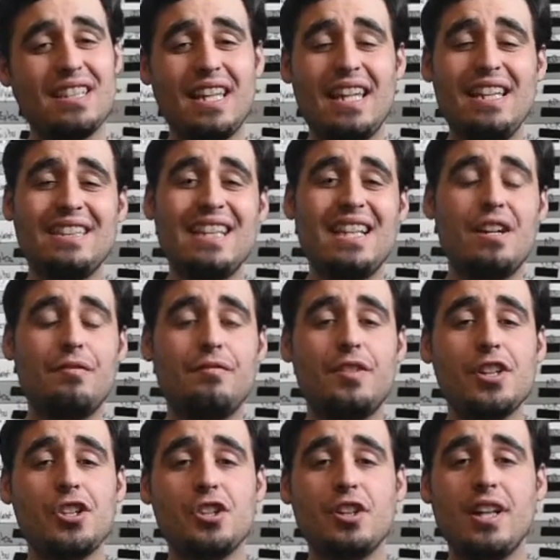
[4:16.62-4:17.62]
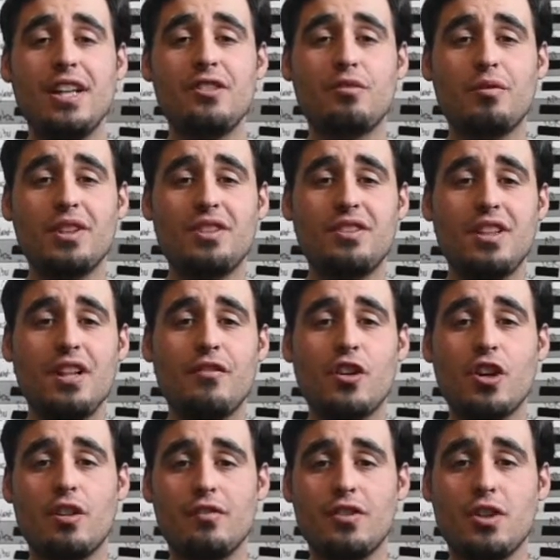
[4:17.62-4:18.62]
inefficient as a
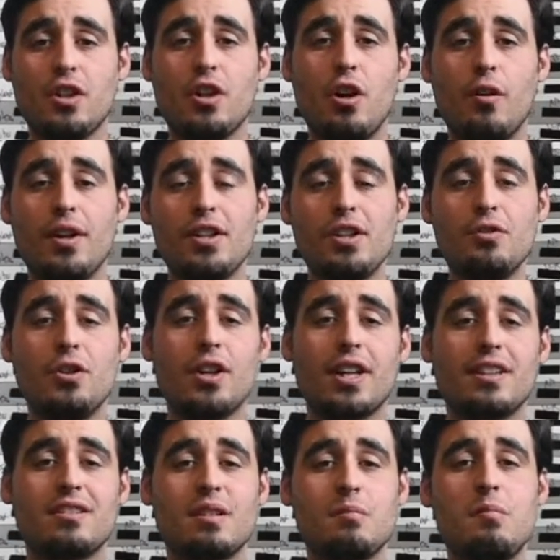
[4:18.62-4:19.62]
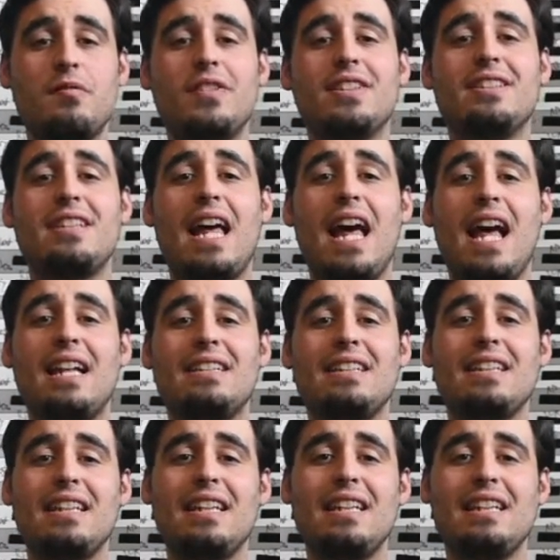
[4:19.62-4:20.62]
receiver. If you go and you look at some of his stats,
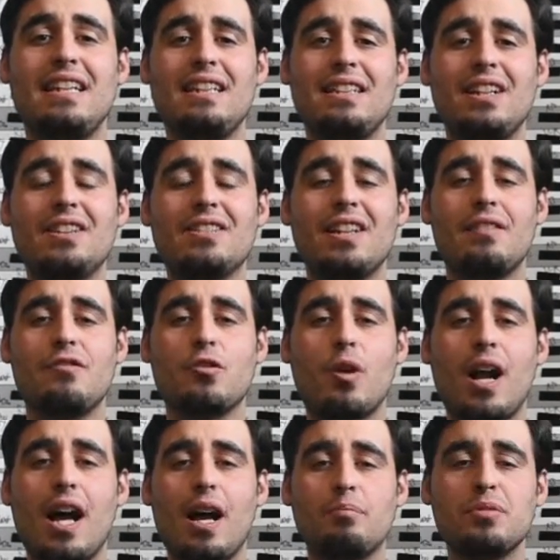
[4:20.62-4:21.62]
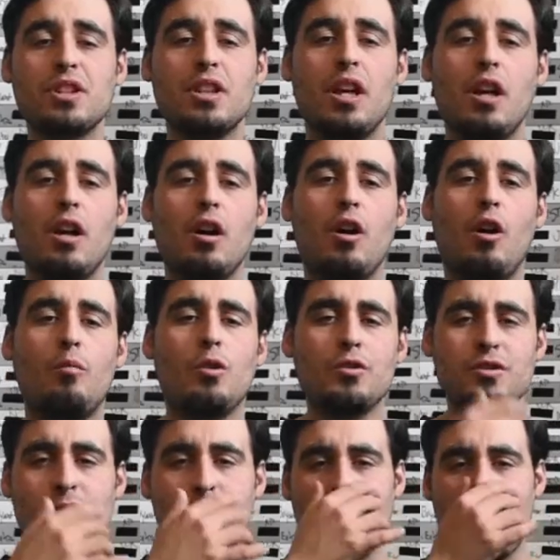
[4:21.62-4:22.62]
he does have drops.
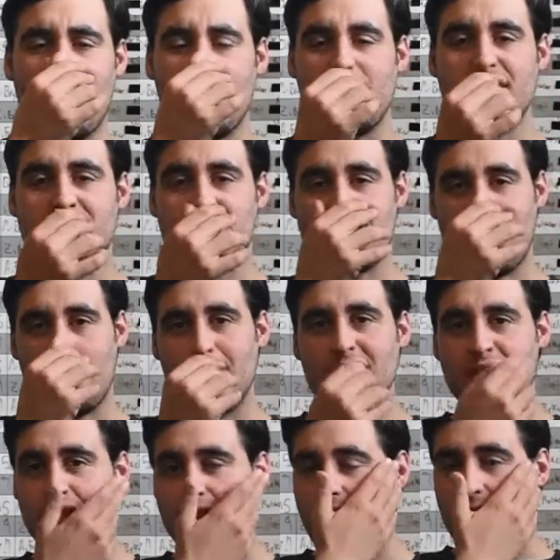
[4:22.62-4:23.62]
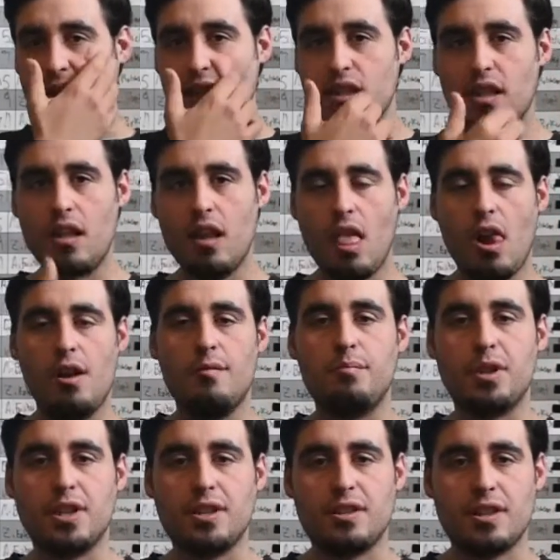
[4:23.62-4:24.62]
Almost Demaryius Thomas-like.
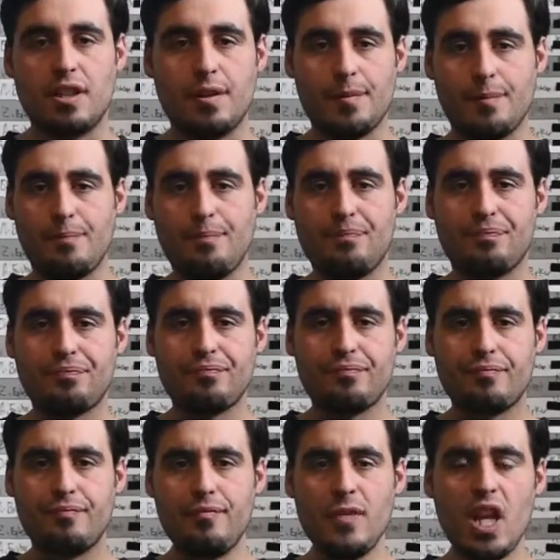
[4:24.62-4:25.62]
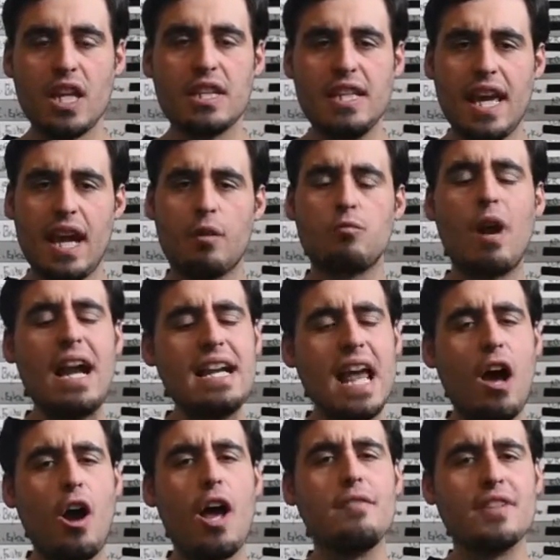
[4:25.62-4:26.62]
But, right
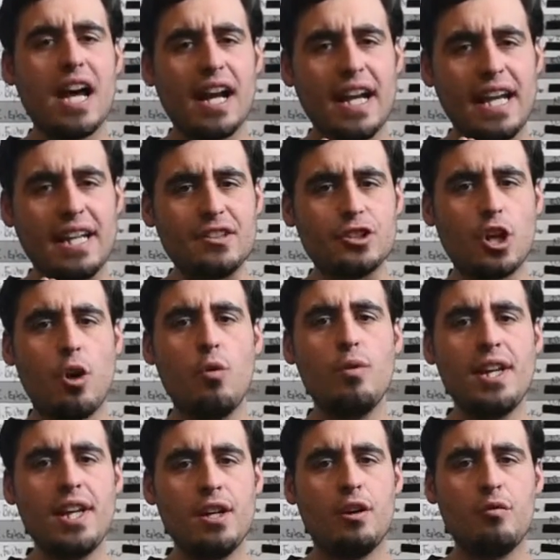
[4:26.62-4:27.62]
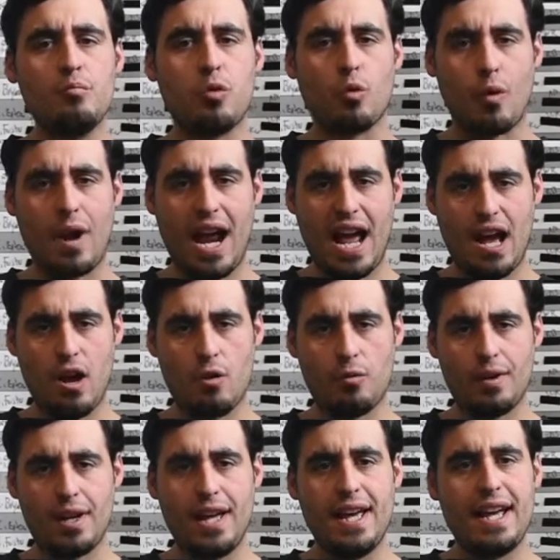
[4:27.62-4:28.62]
now I've got Antonio
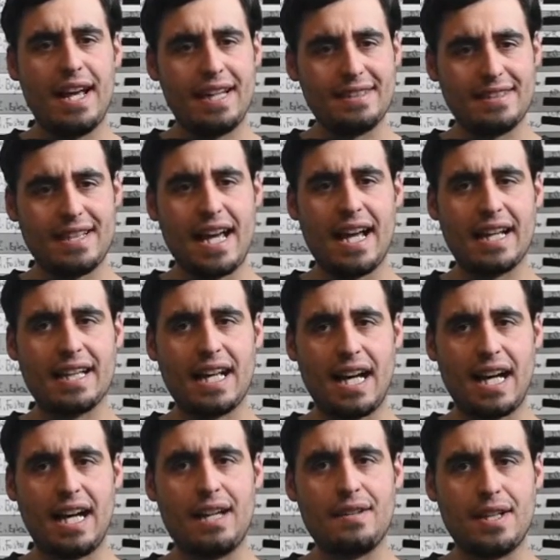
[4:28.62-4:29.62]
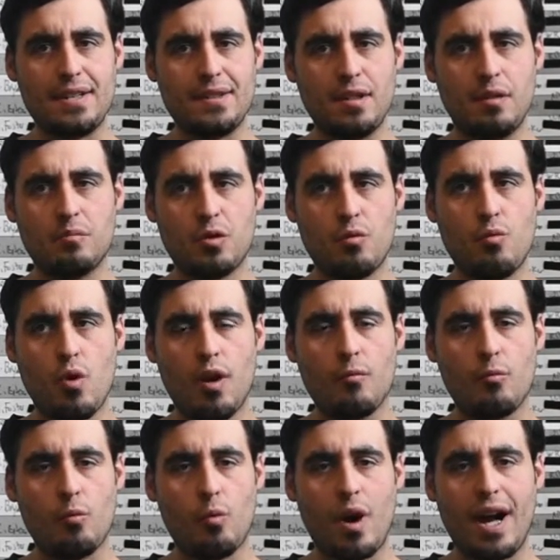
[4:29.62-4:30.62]
Brown as that guy, that number
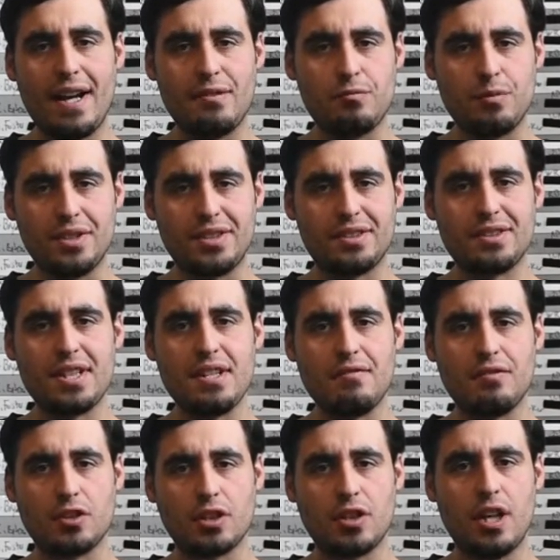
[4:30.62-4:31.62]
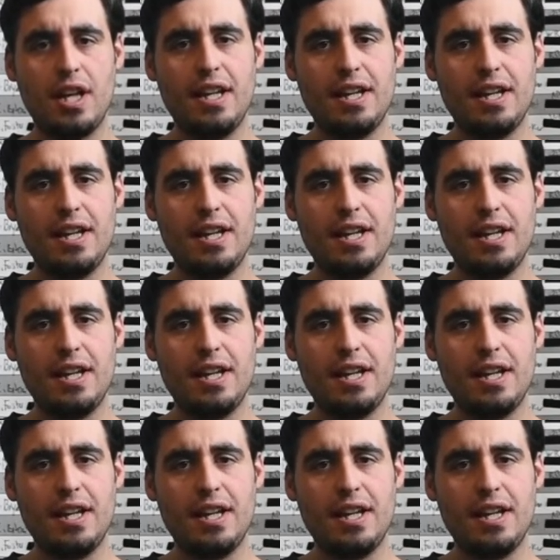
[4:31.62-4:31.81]
1 wide receiver